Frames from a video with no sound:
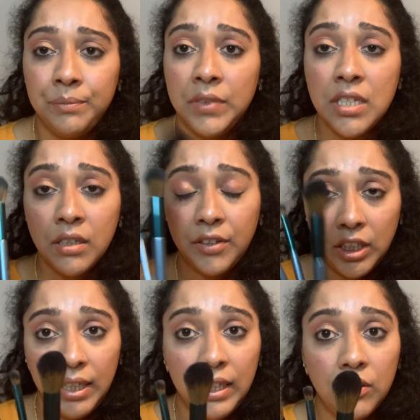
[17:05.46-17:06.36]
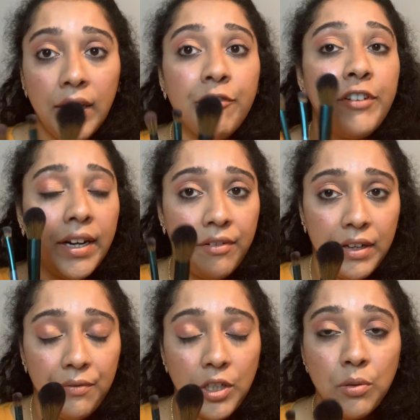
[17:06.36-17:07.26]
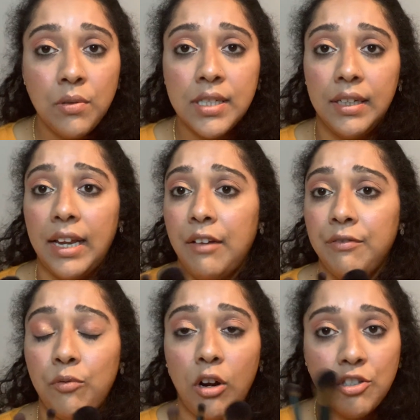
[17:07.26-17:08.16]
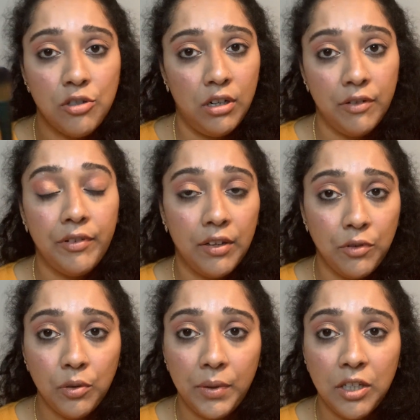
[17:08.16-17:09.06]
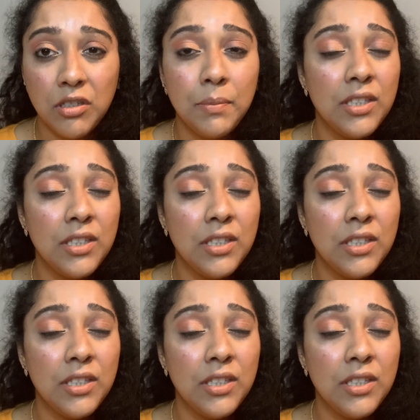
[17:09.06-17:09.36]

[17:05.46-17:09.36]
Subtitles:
These are really good. I've read reviews and I've watched a lot of review videos,